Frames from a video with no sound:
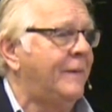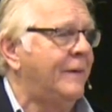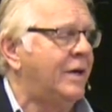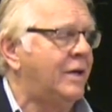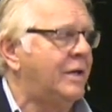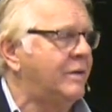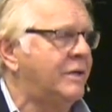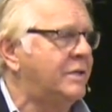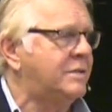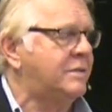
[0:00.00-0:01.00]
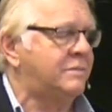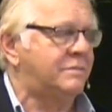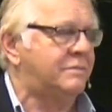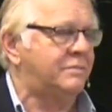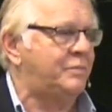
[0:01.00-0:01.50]
You know, there's
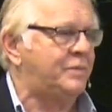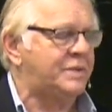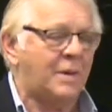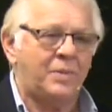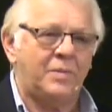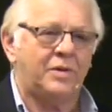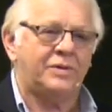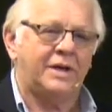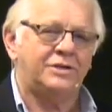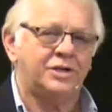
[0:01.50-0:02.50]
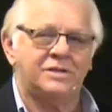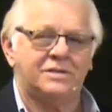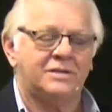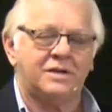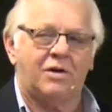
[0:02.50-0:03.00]
some people think
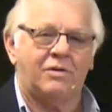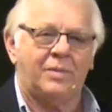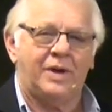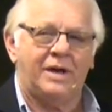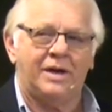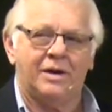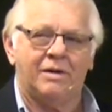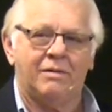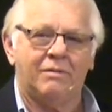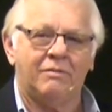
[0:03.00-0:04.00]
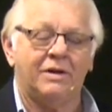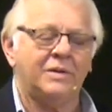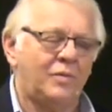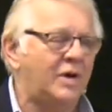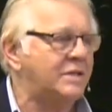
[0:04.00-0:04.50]
Jesus has already been here. Well,
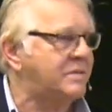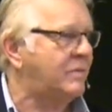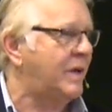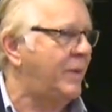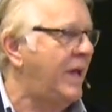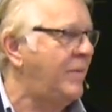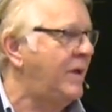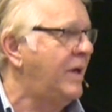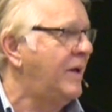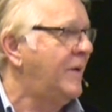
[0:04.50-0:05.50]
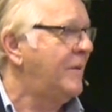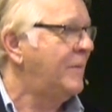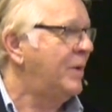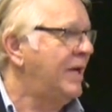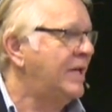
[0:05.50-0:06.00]
he was when a baby.
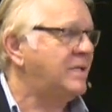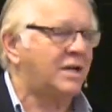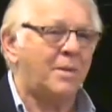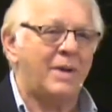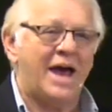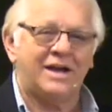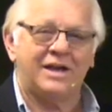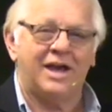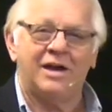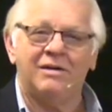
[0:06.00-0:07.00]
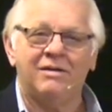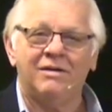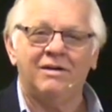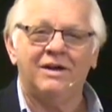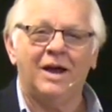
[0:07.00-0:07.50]
But he hasn't come back again.
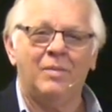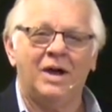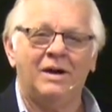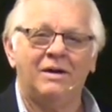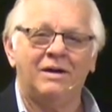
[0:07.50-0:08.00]
Amen?